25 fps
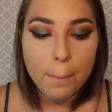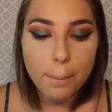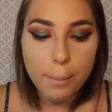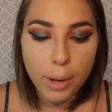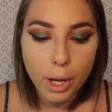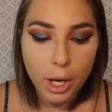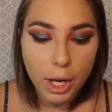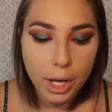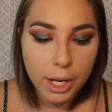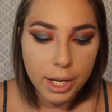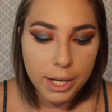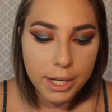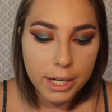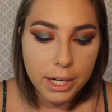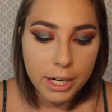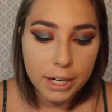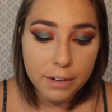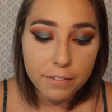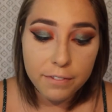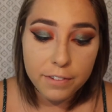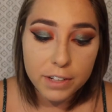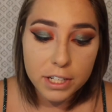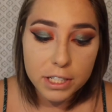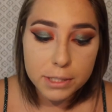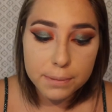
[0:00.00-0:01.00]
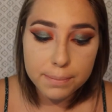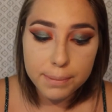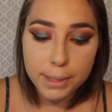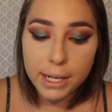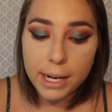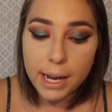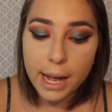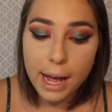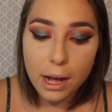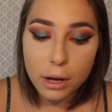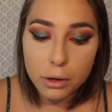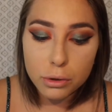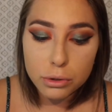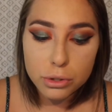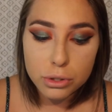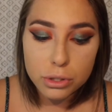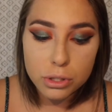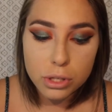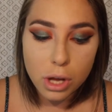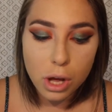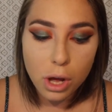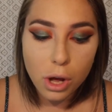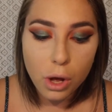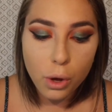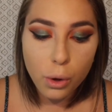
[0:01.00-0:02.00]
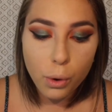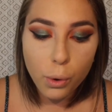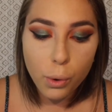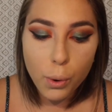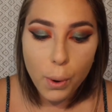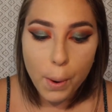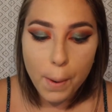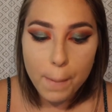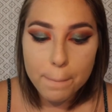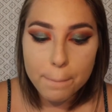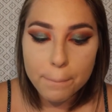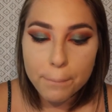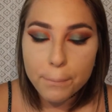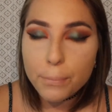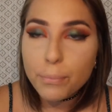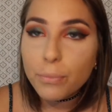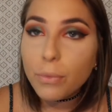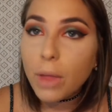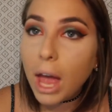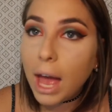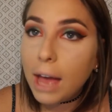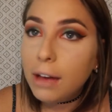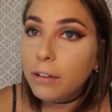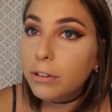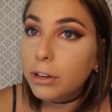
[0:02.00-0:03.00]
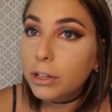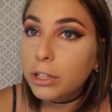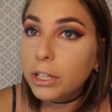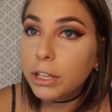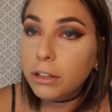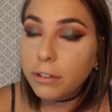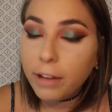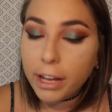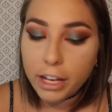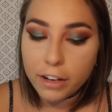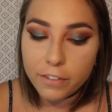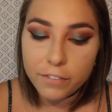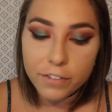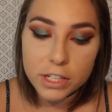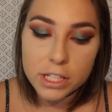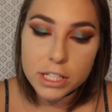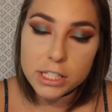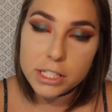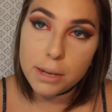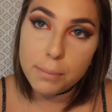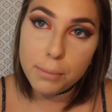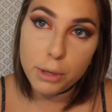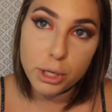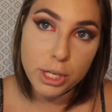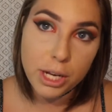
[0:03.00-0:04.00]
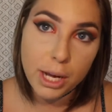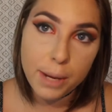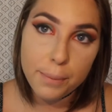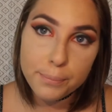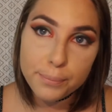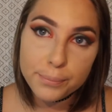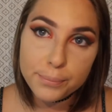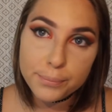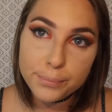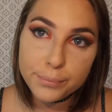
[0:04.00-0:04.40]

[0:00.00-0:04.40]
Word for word: but it fits me now, so I really like it for the summertime.